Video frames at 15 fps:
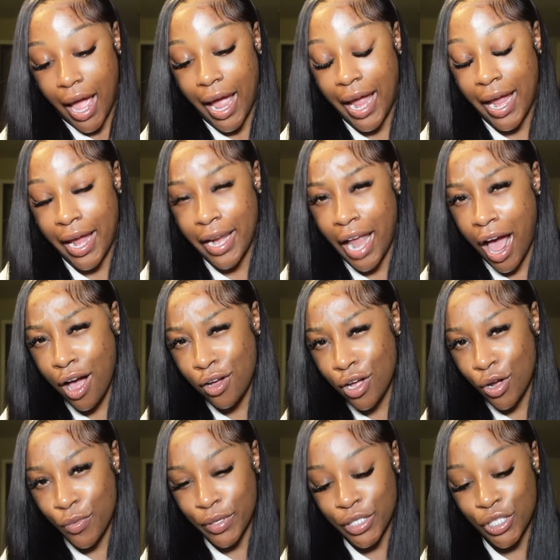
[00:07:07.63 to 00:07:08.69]
And I'll
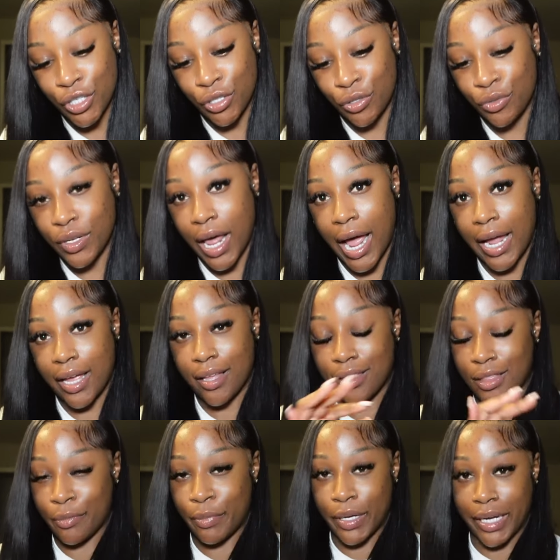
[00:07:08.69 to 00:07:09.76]
go into like
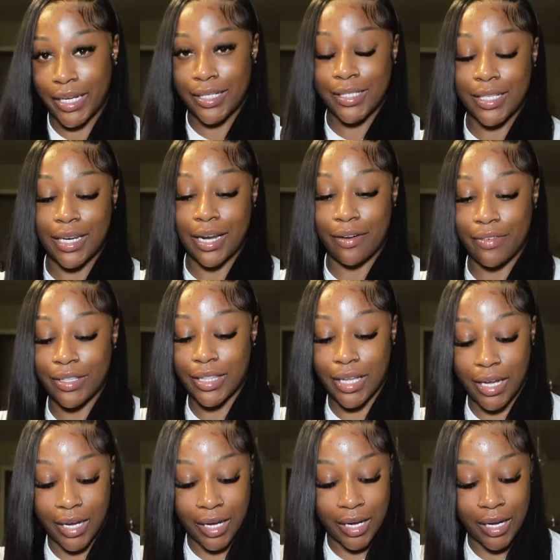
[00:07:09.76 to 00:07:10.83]
the buttons and
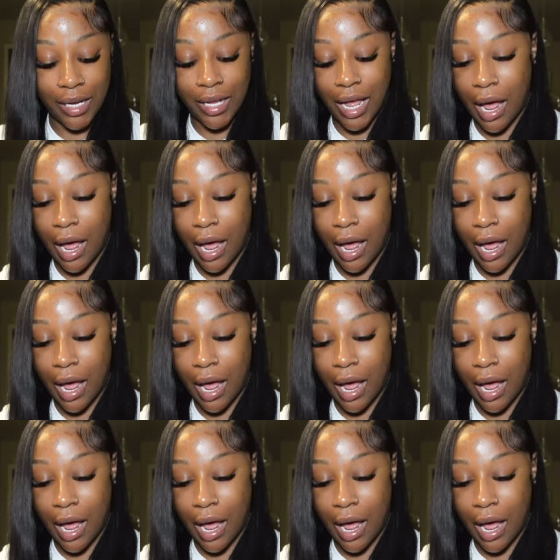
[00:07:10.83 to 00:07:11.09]
everything.